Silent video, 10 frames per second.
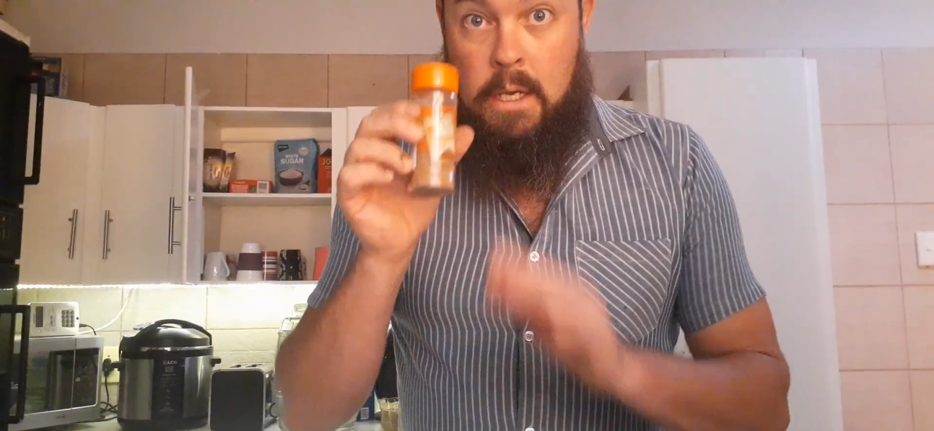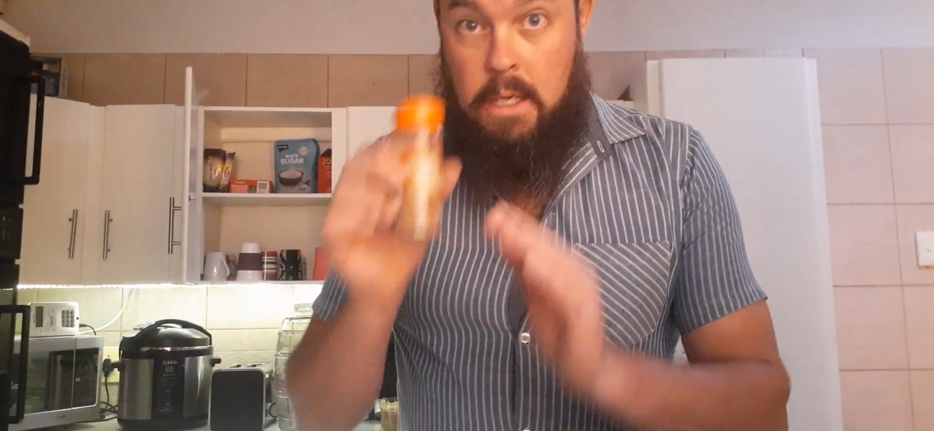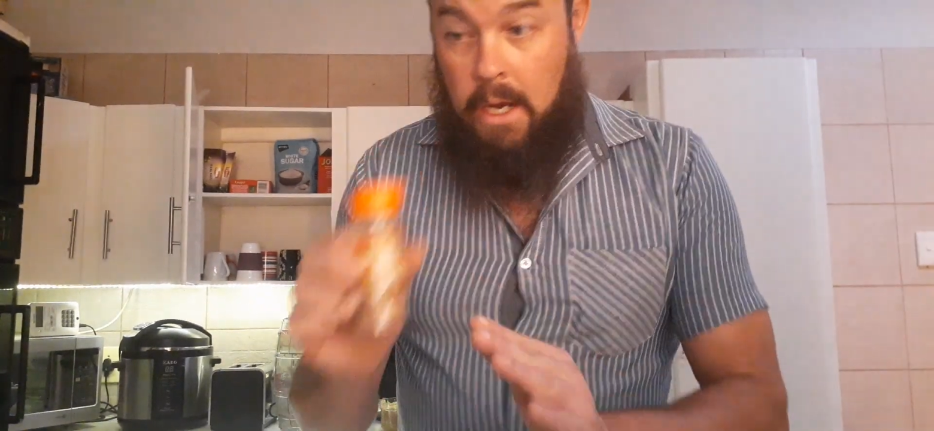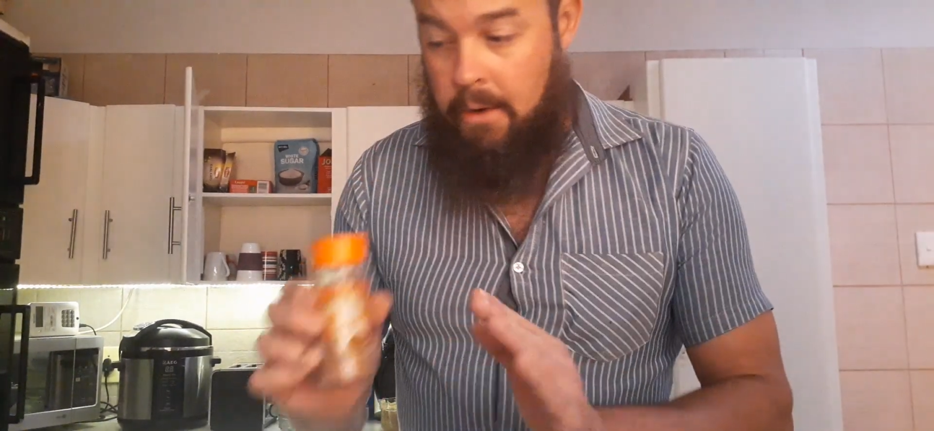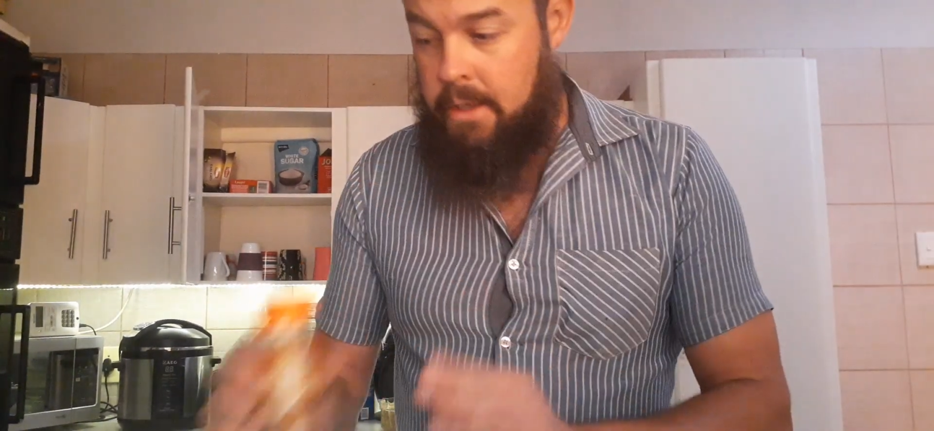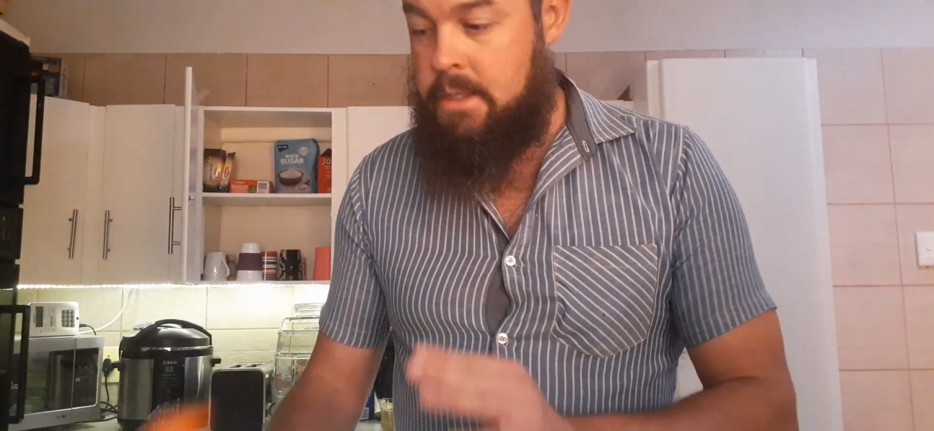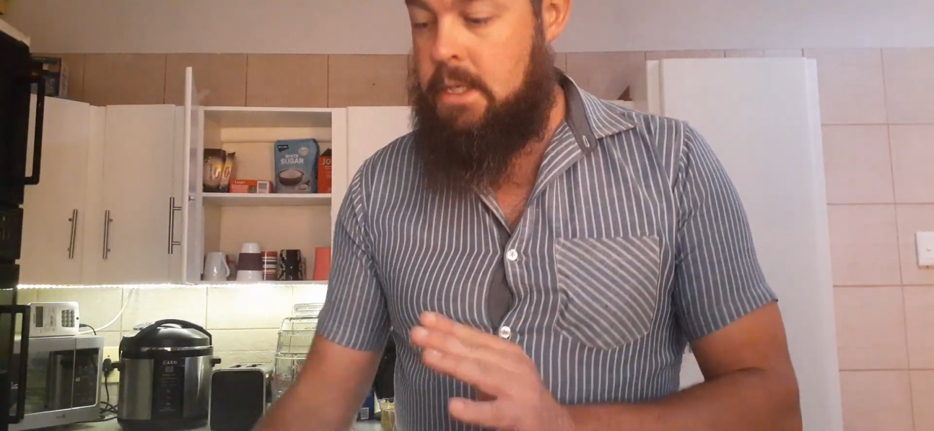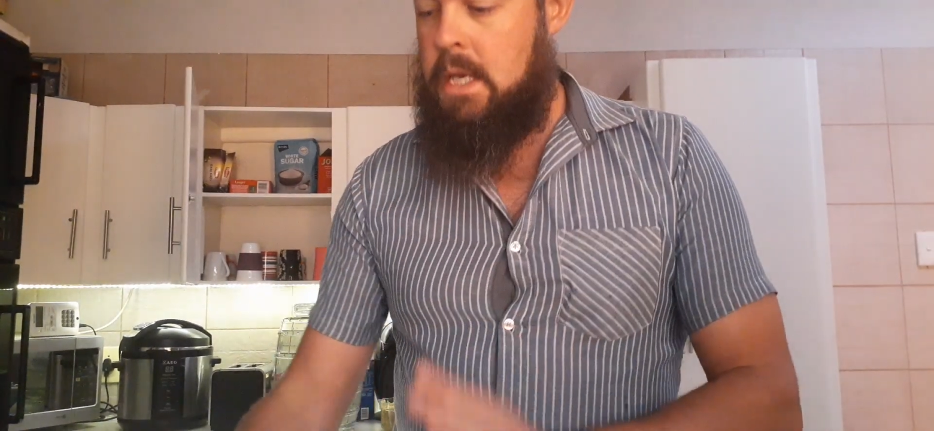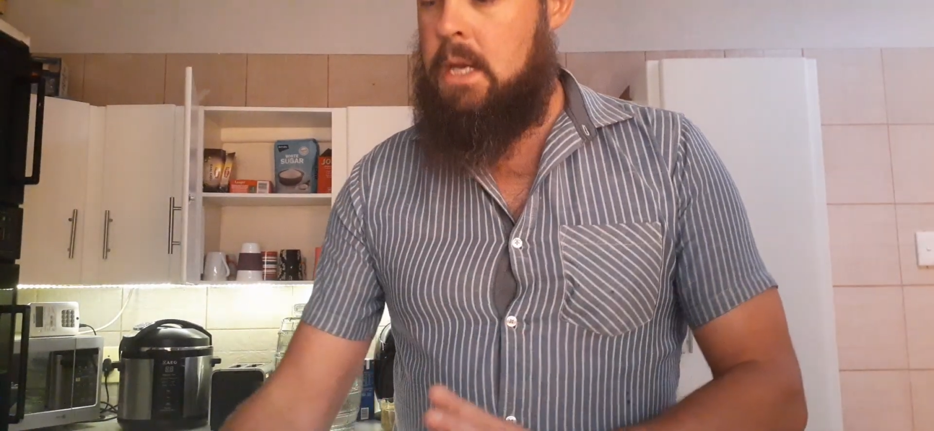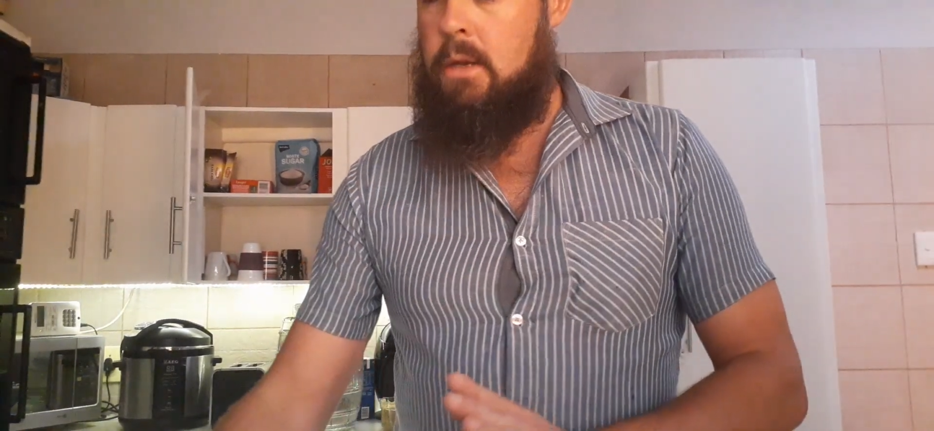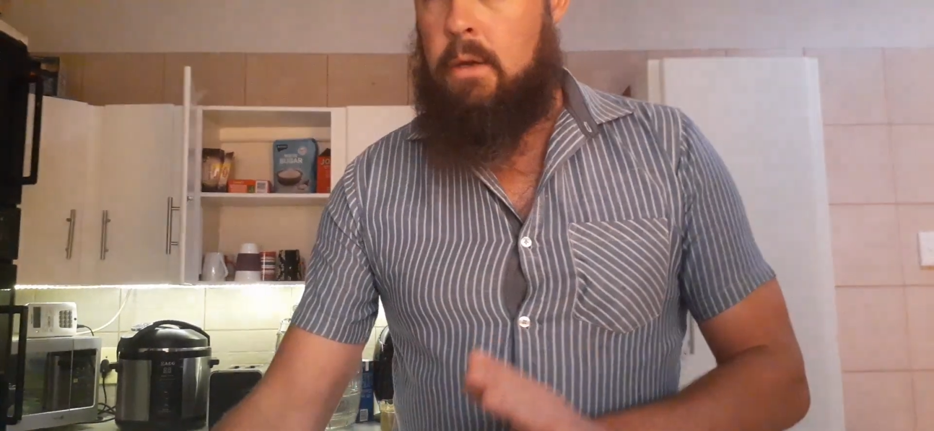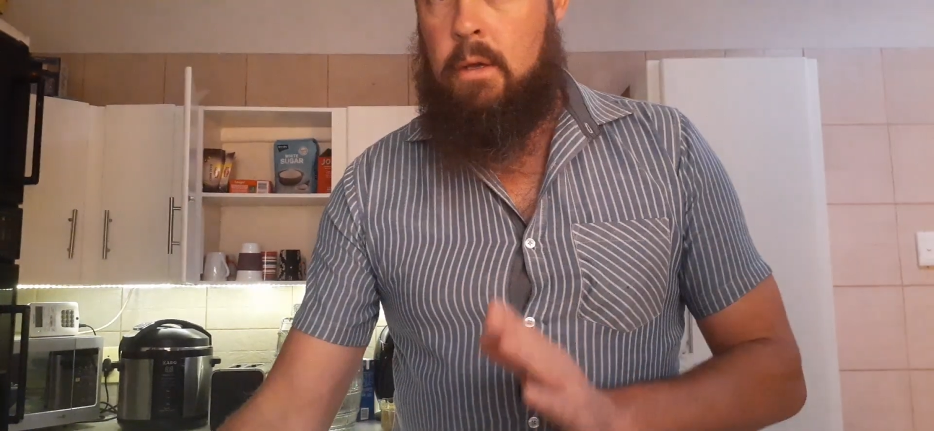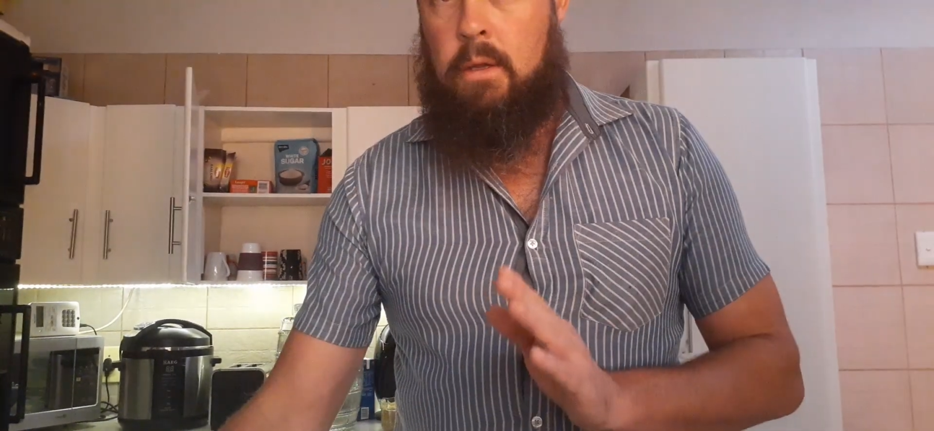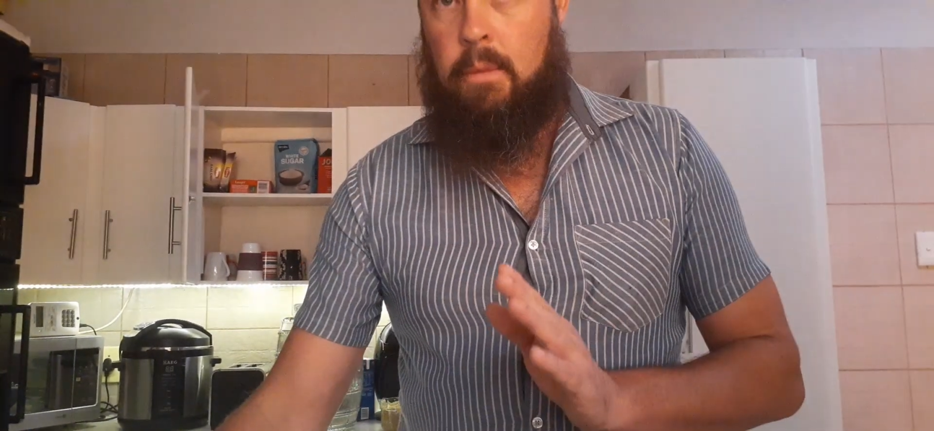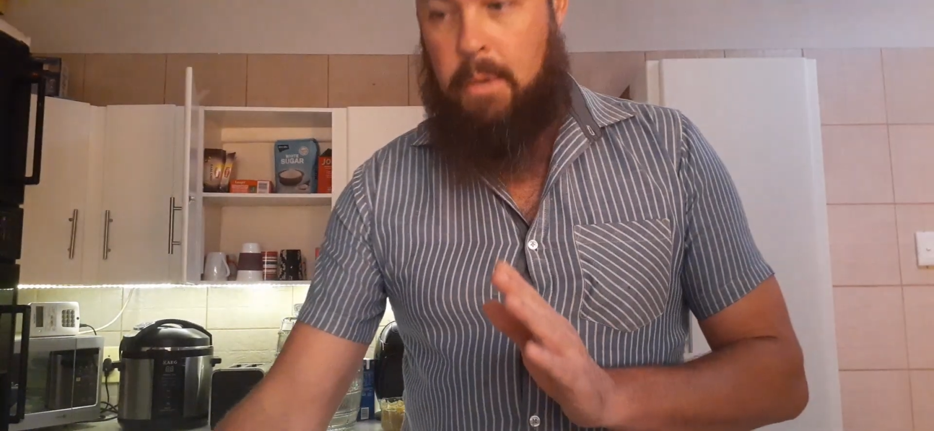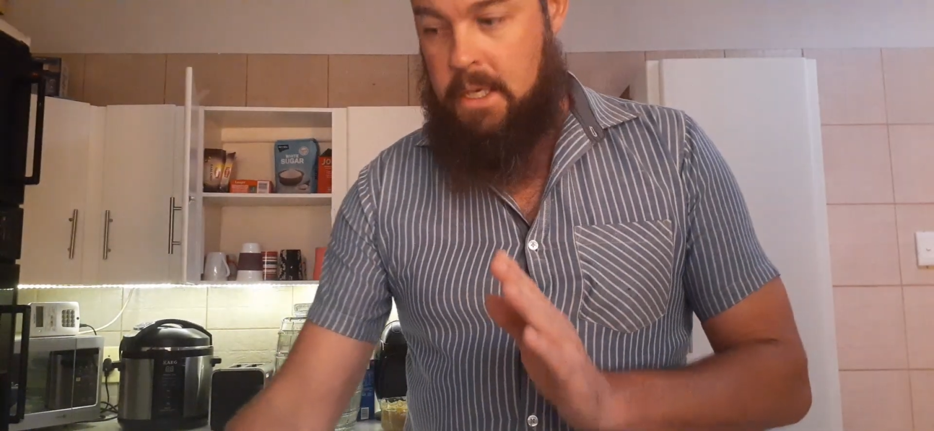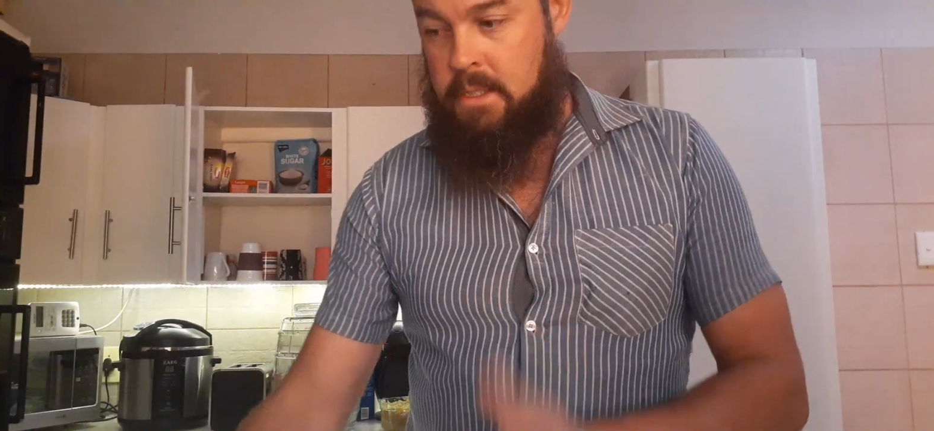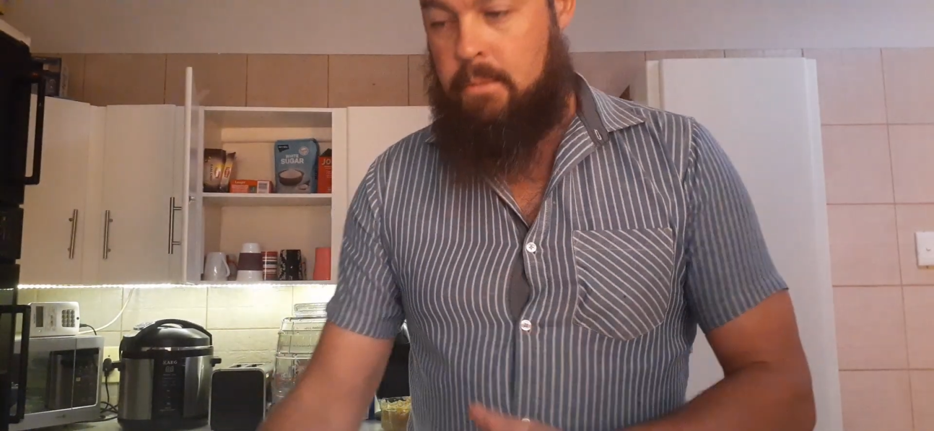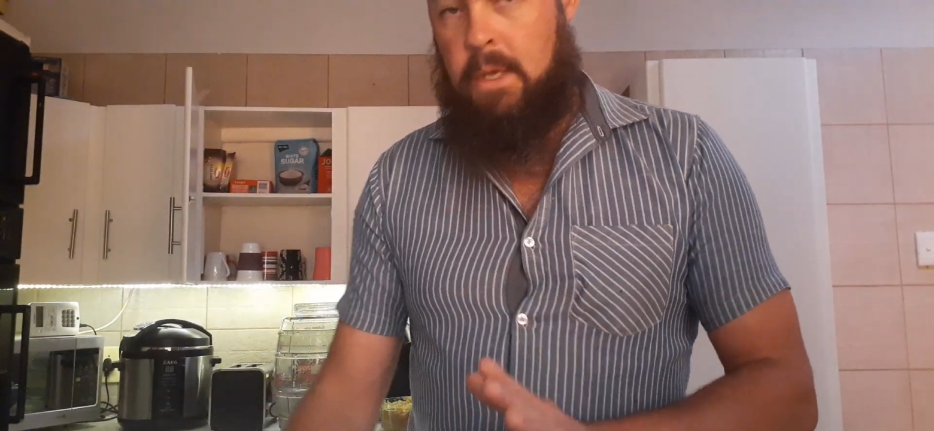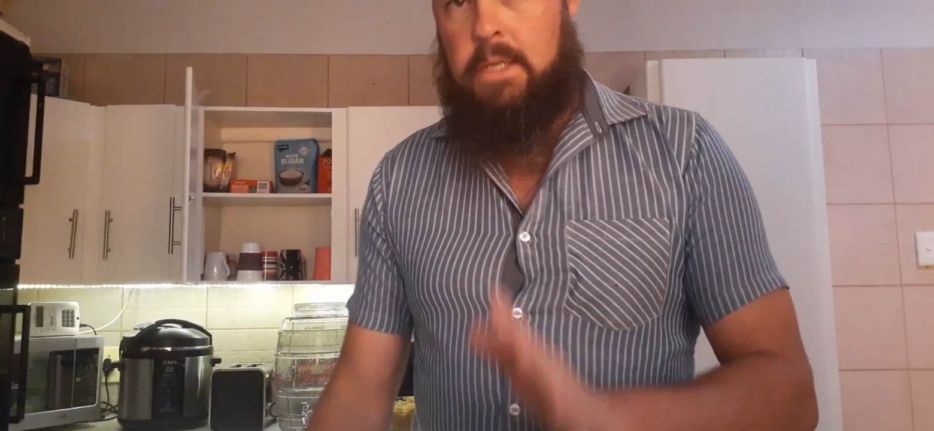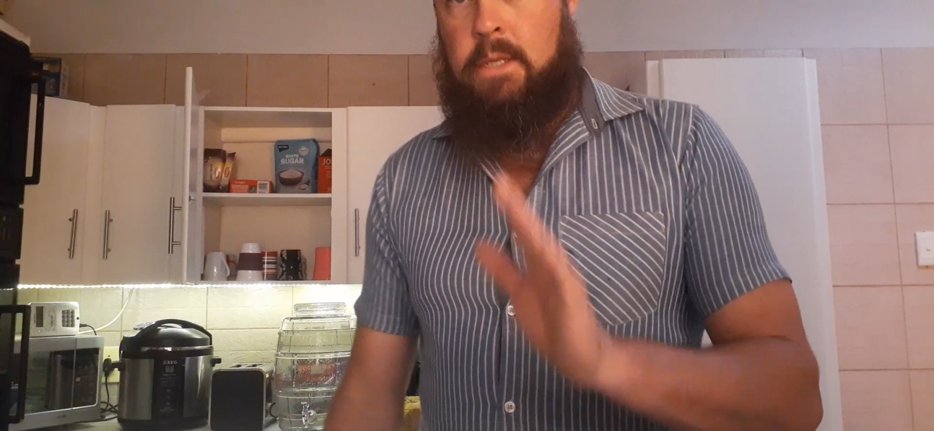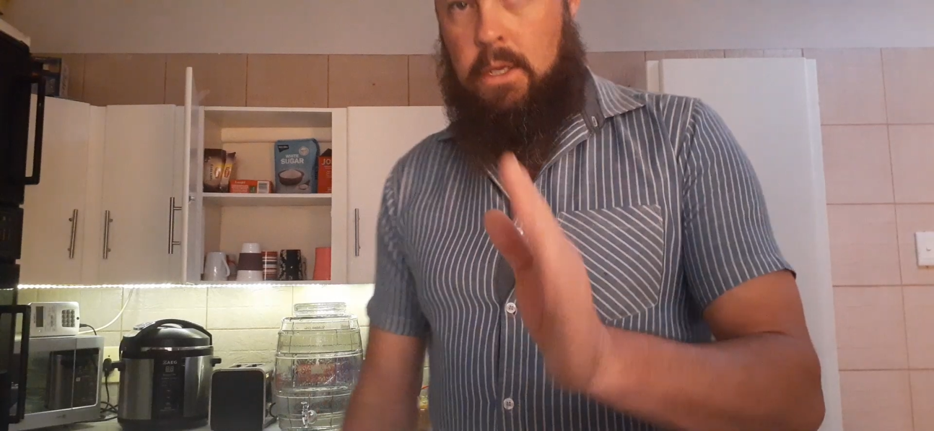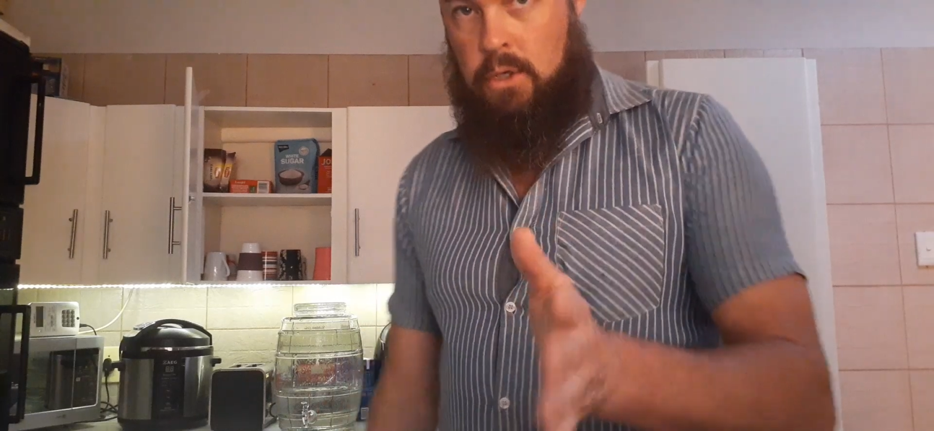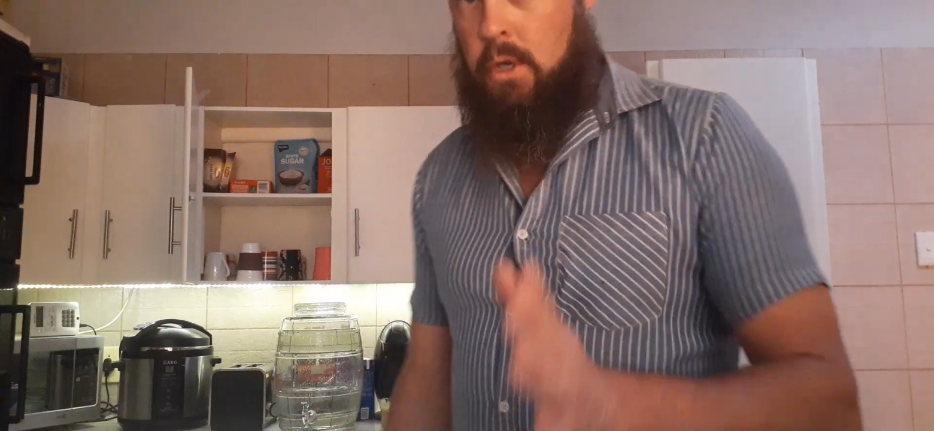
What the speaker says: Guaranteed the best mix that you